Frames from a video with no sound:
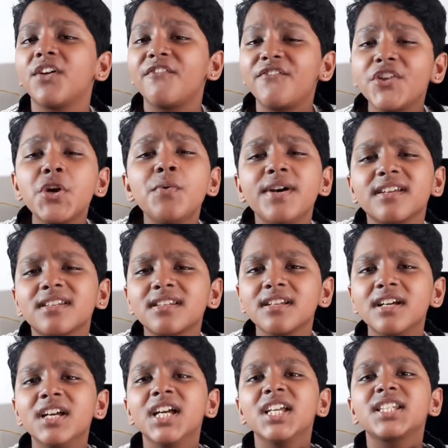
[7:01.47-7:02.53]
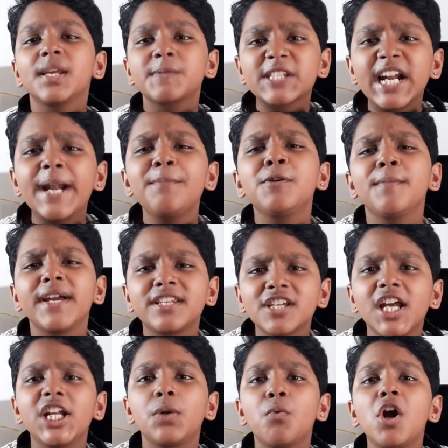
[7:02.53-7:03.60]
the viewers subscribe to my
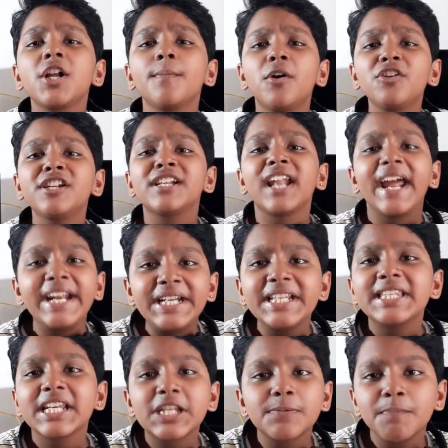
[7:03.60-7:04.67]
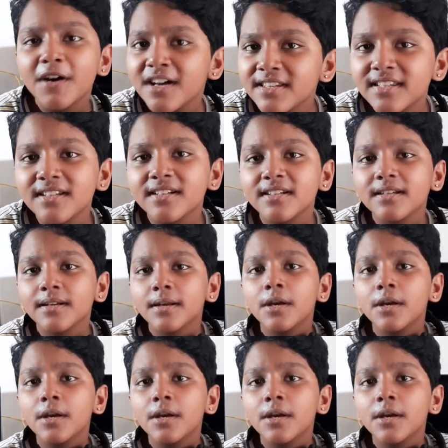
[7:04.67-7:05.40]
channel. What about the 96%?